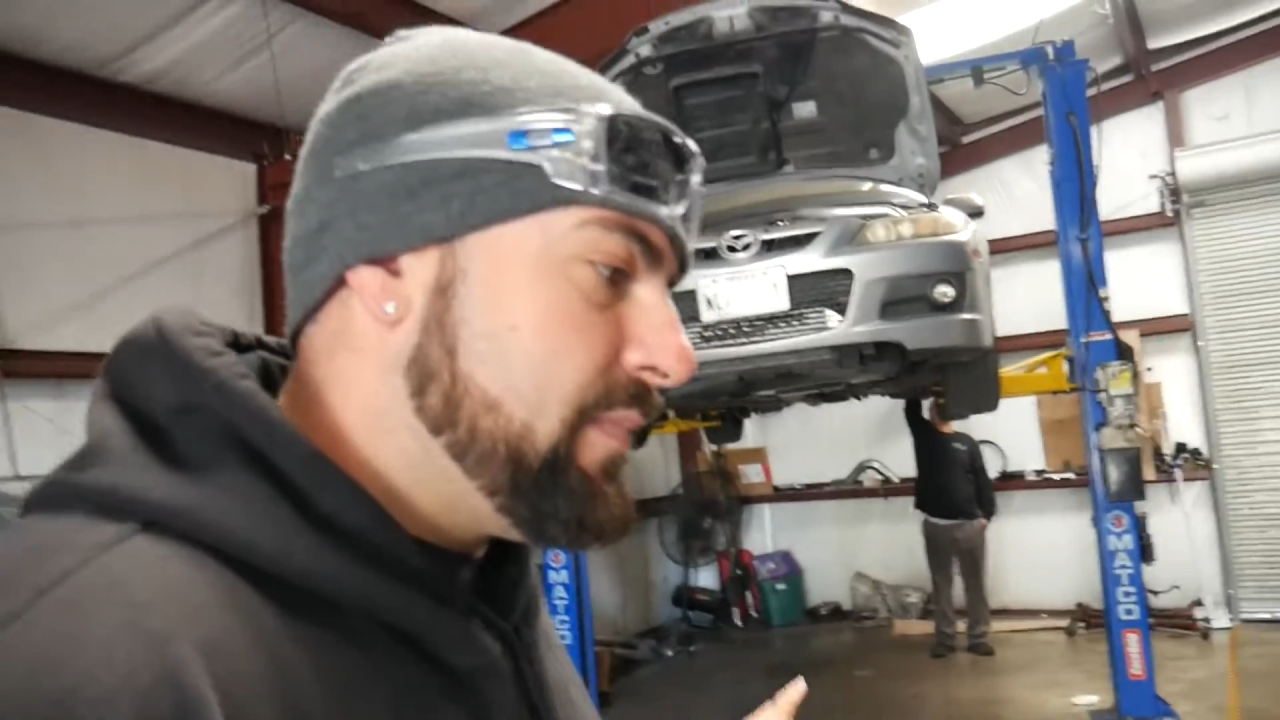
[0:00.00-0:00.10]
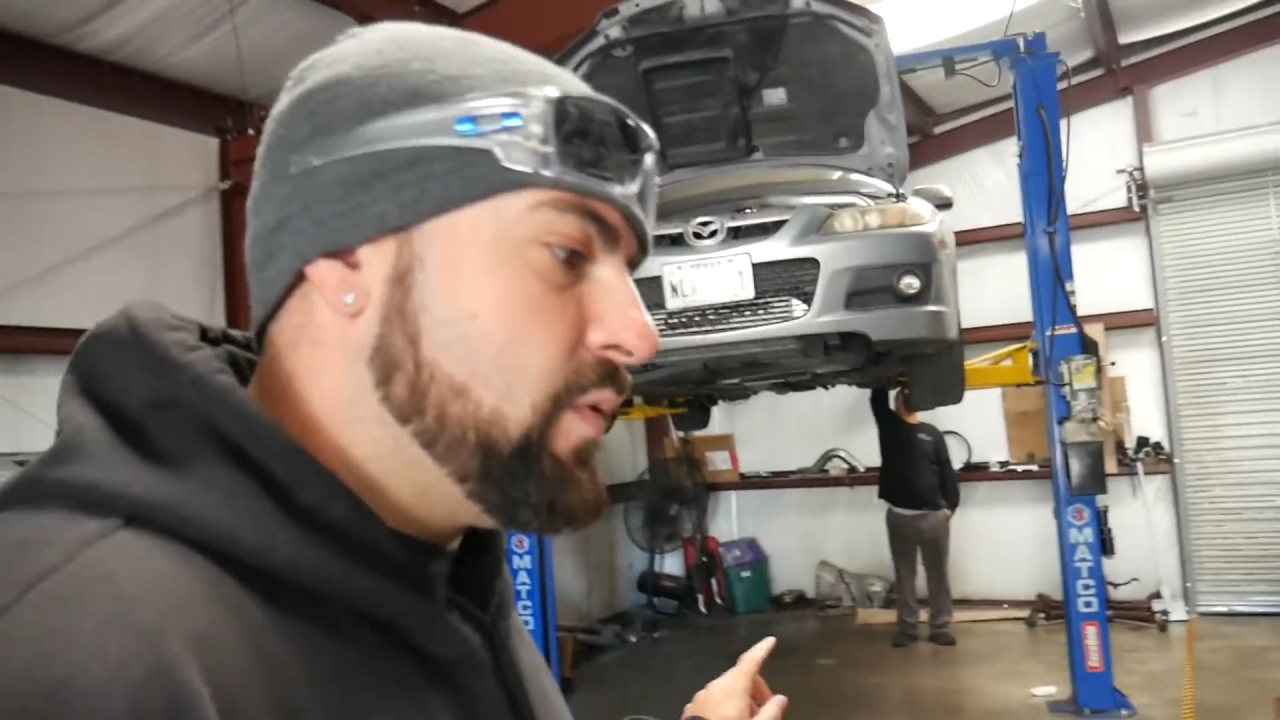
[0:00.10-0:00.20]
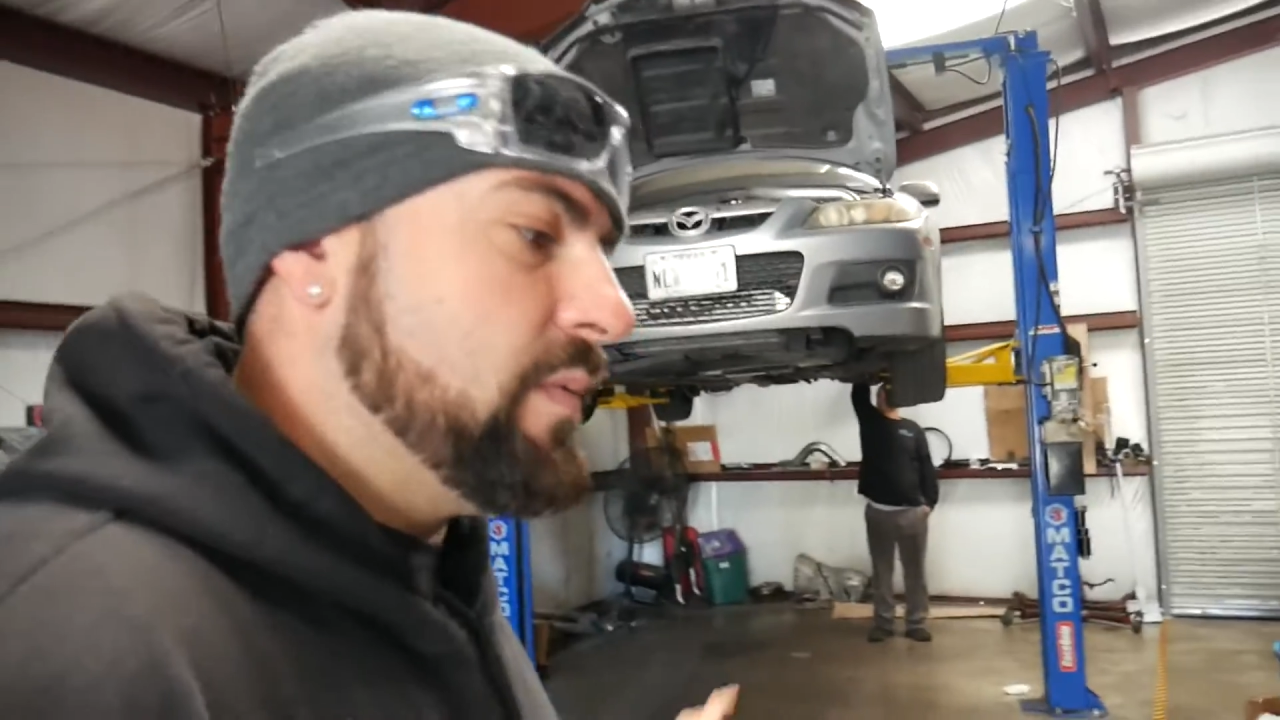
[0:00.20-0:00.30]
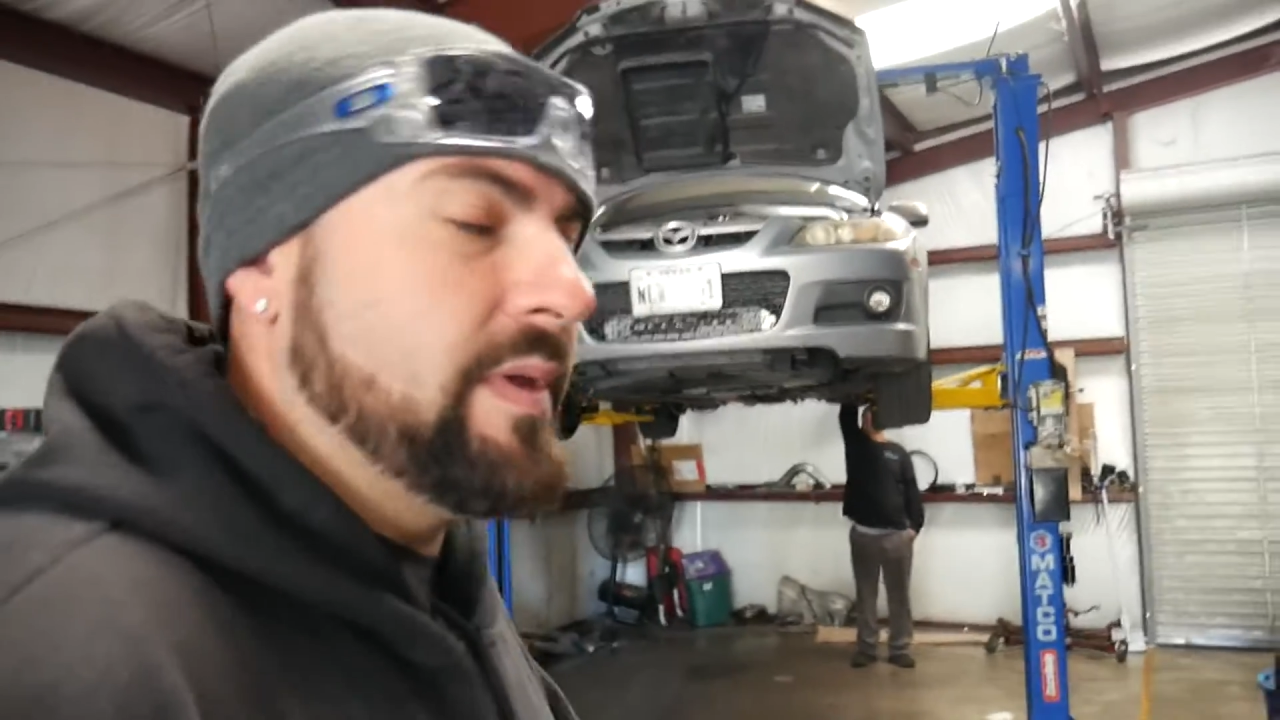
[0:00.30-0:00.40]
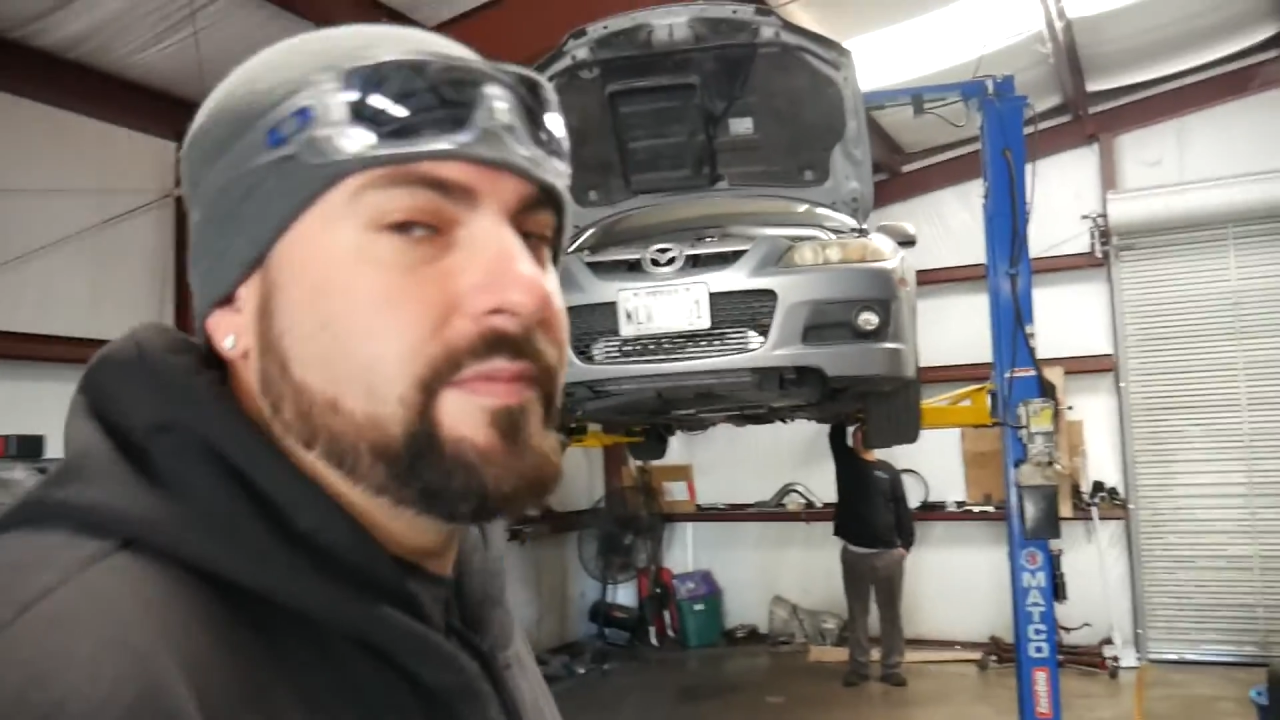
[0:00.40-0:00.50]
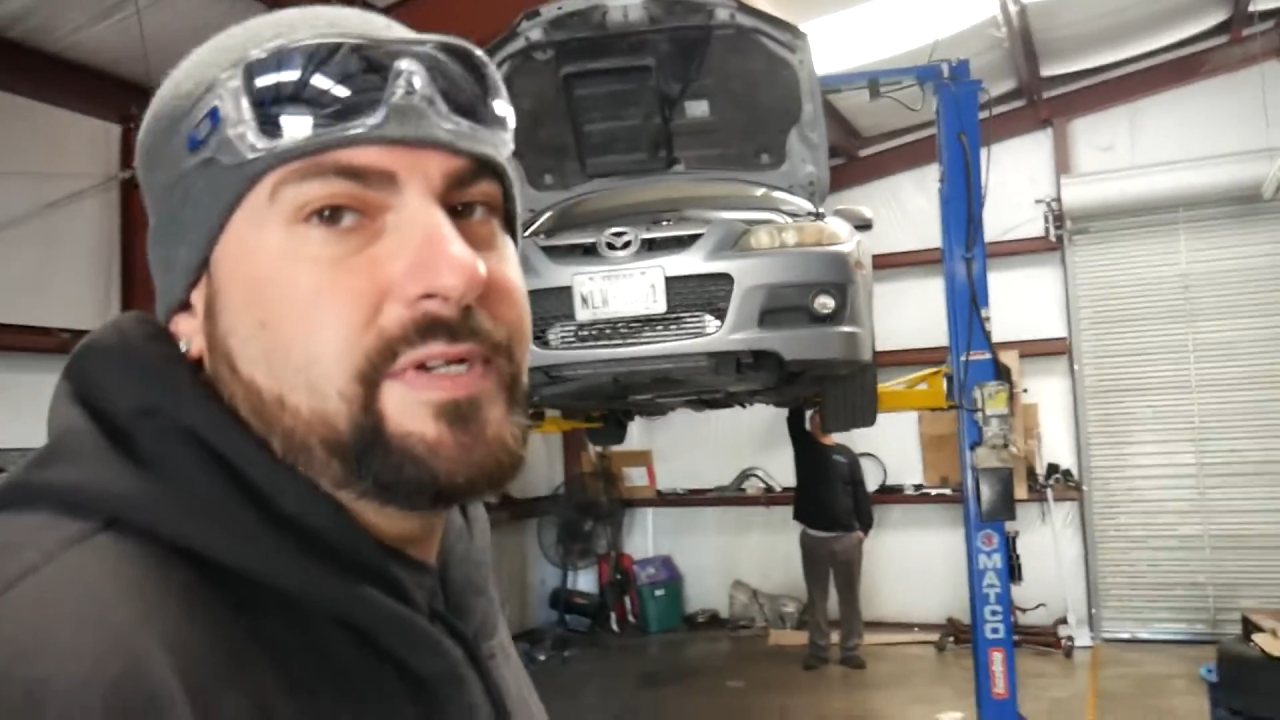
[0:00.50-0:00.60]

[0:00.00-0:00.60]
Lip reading: we'll be able